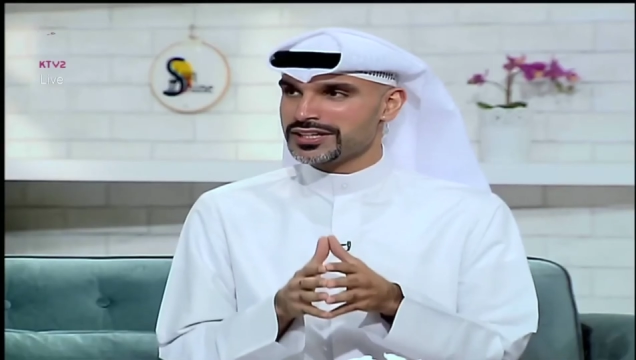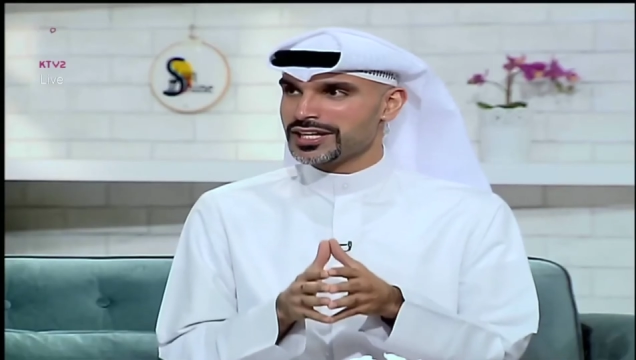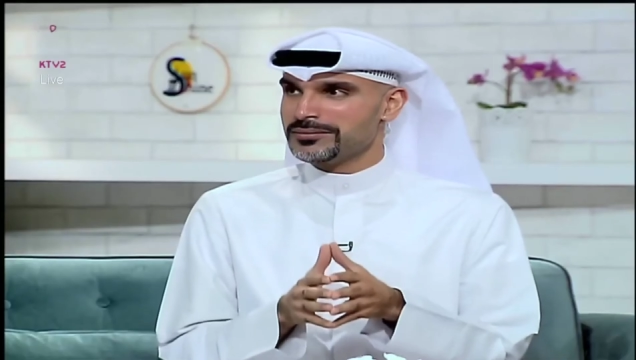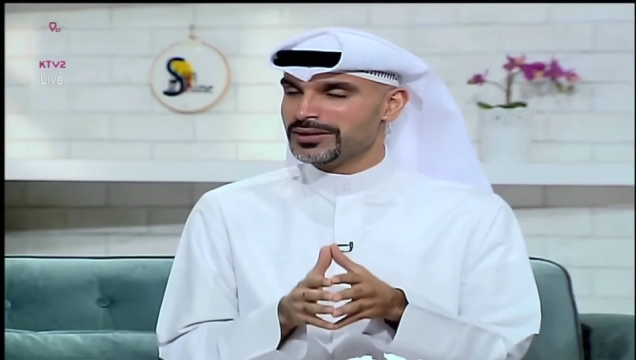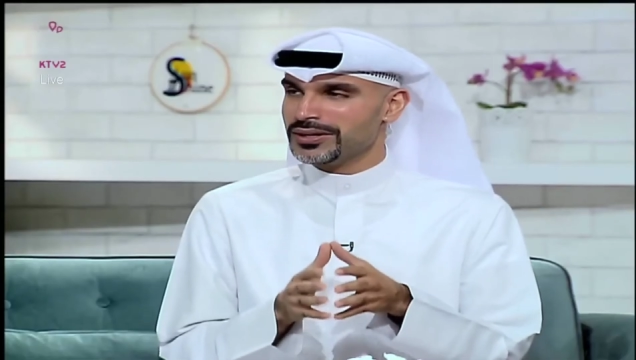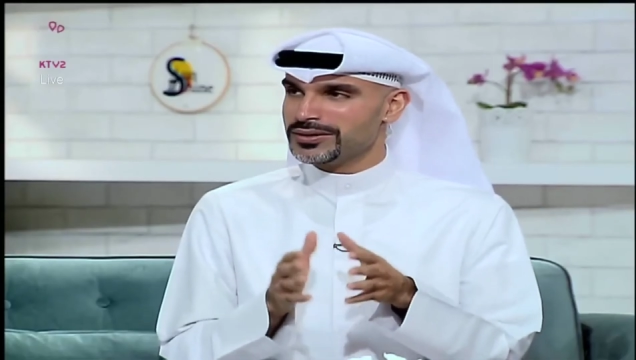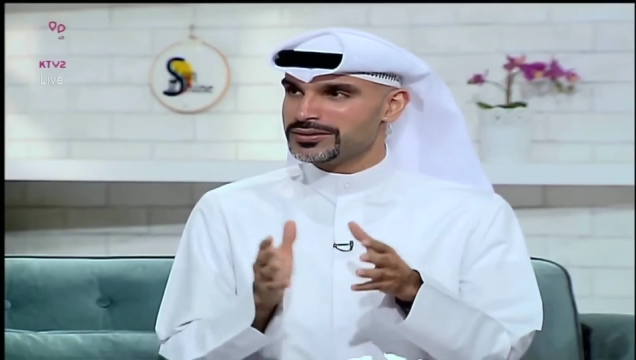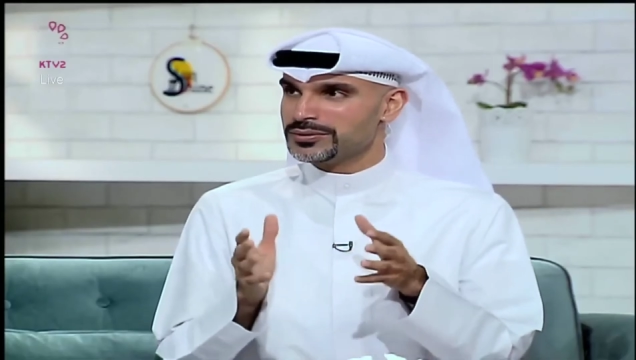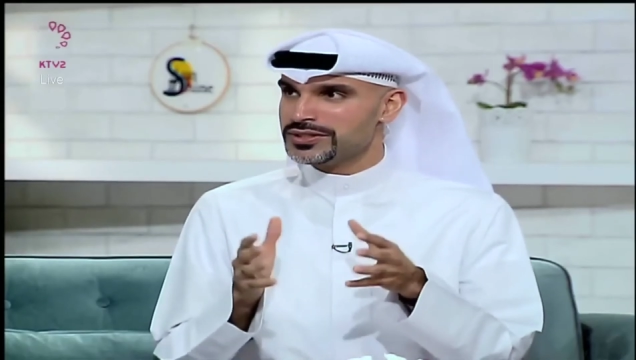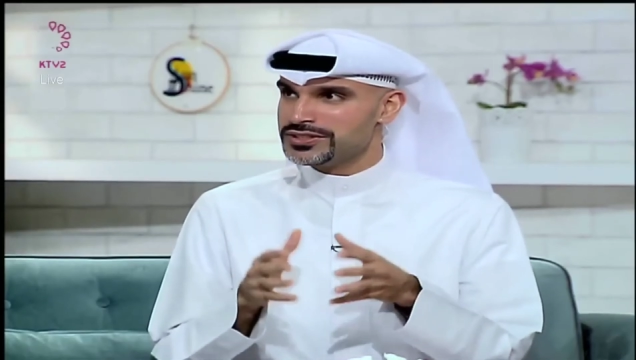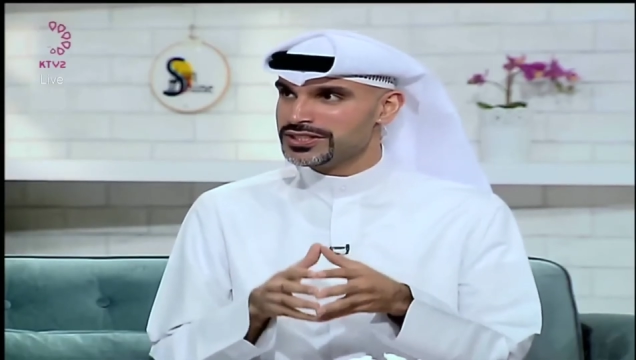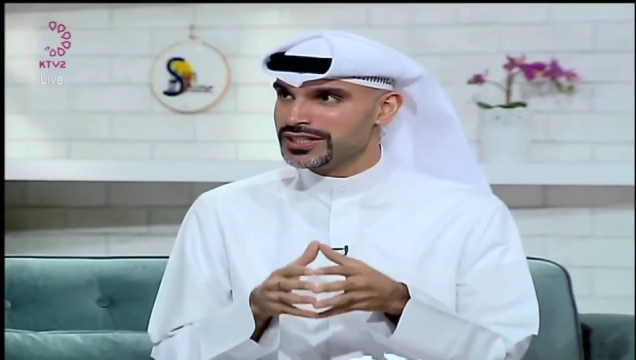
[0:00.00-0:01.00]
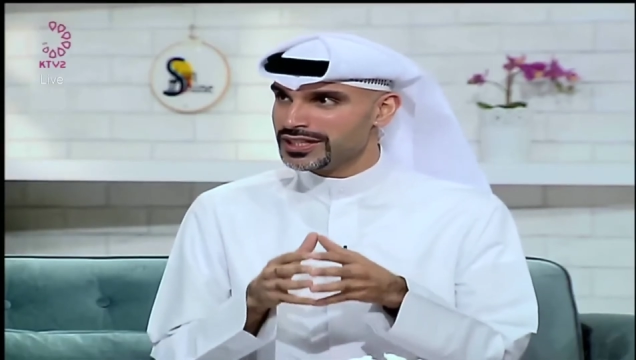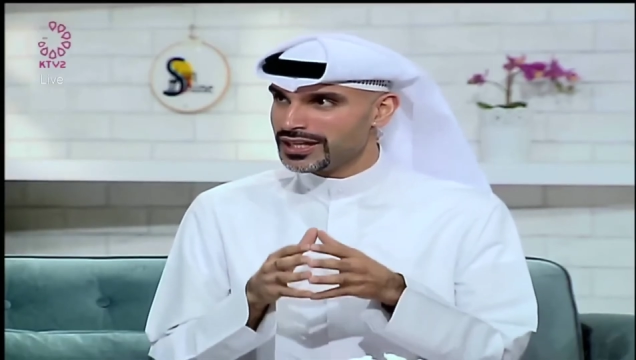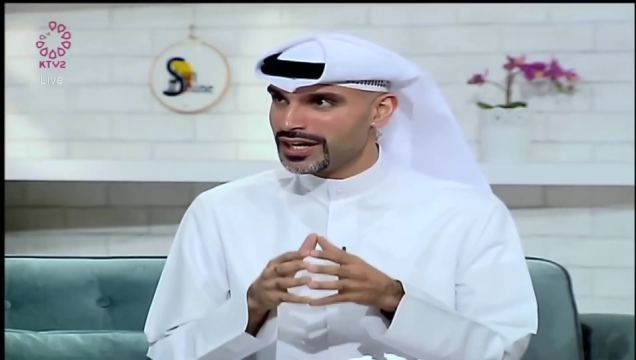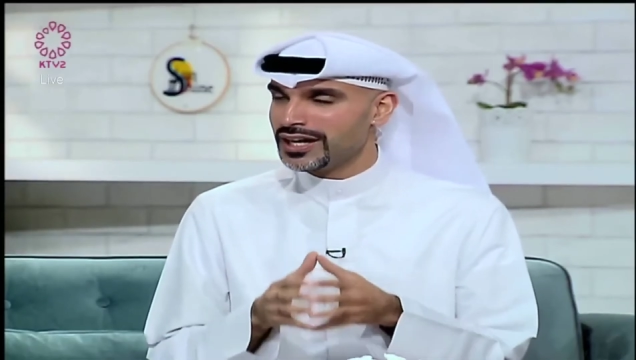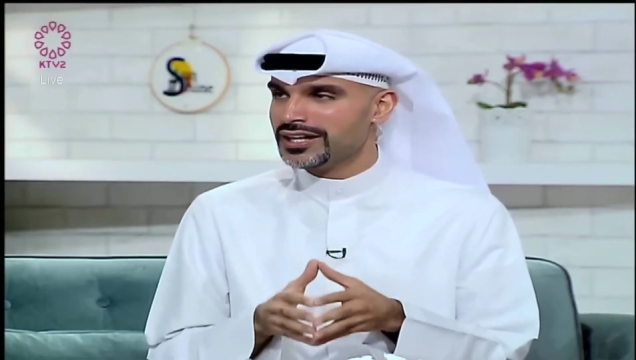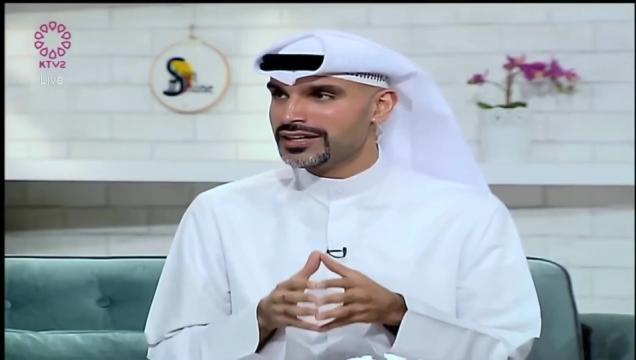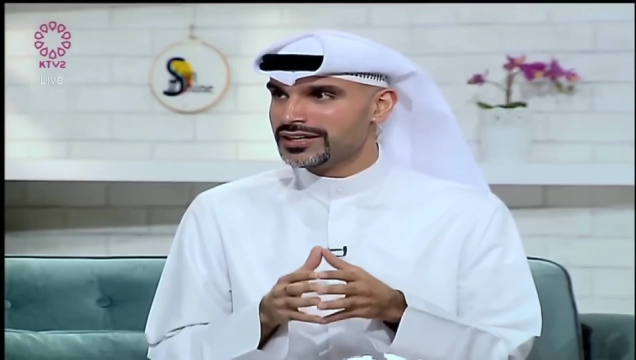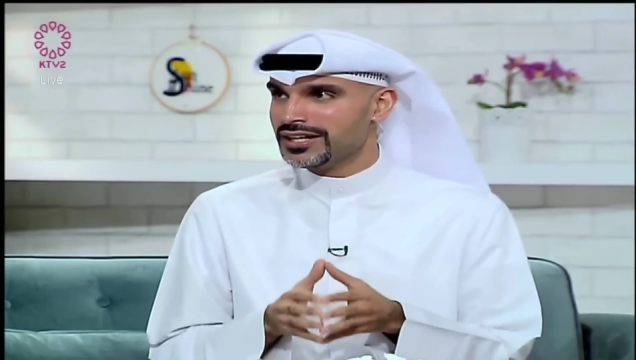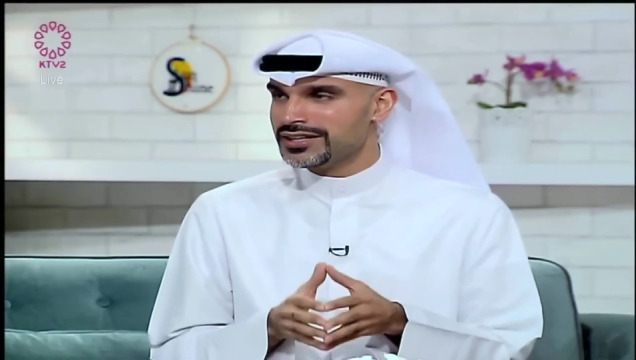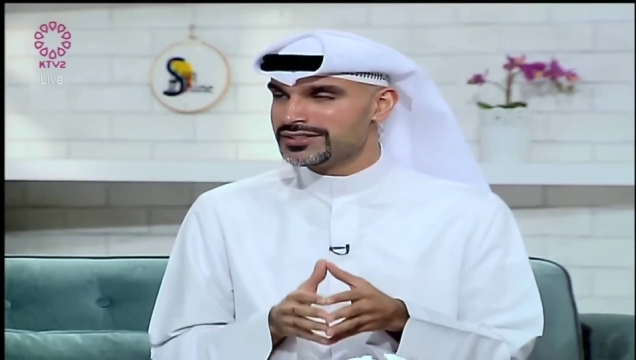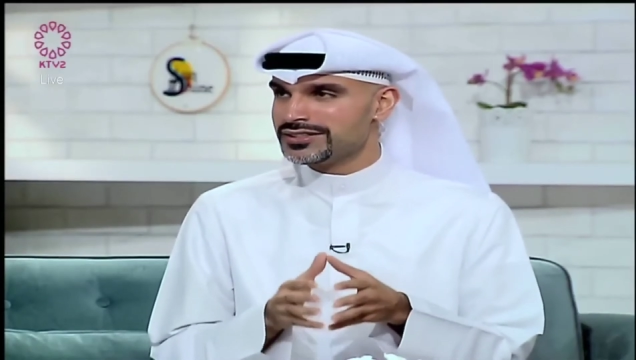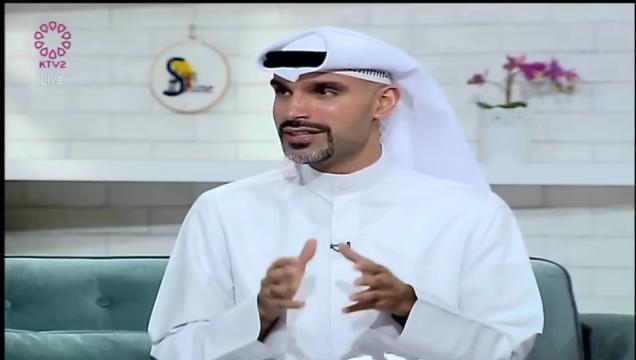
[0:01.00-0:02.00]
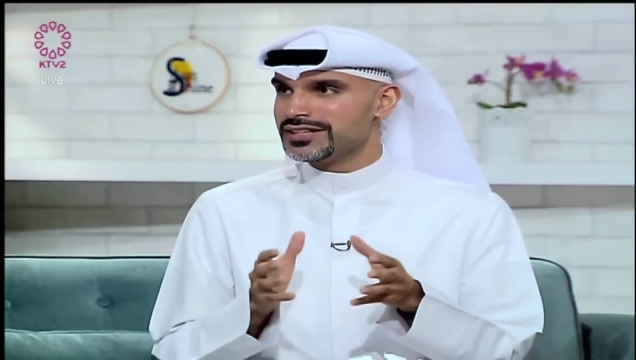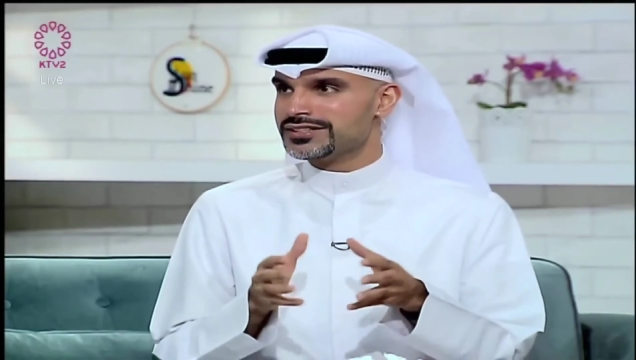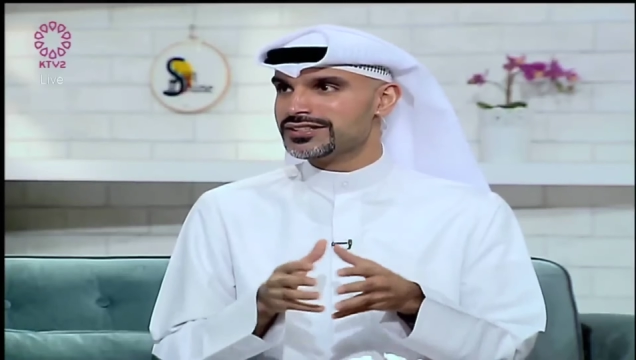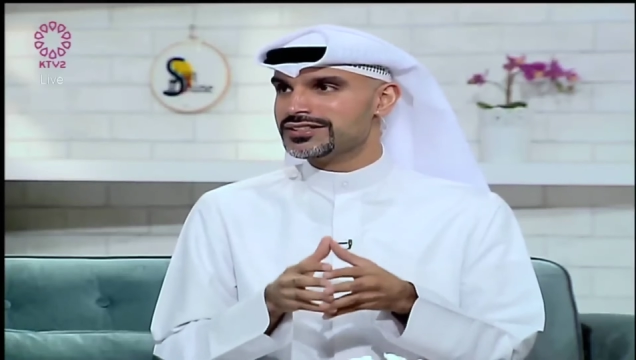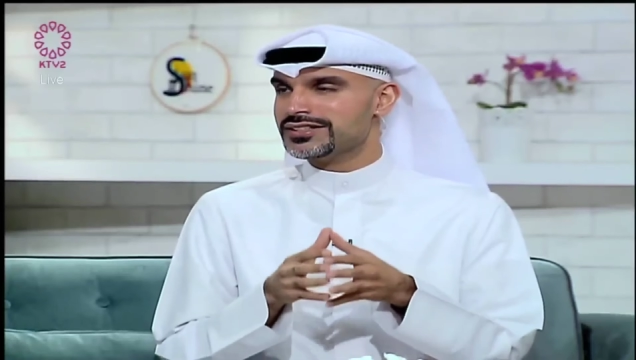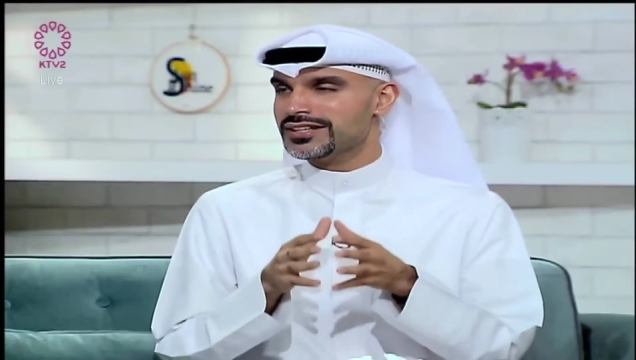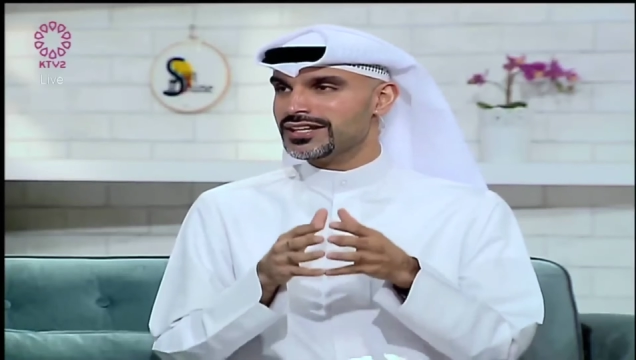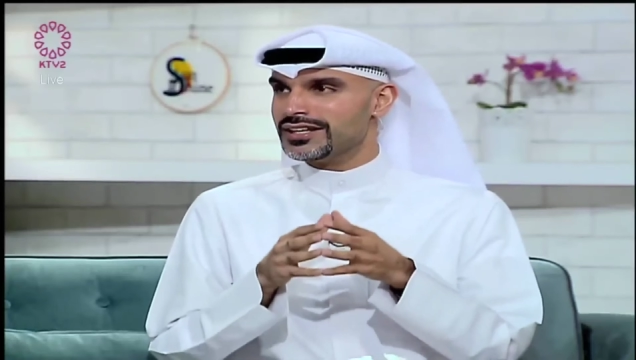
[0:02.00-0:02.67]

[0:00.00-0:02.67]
about GIS, the SID,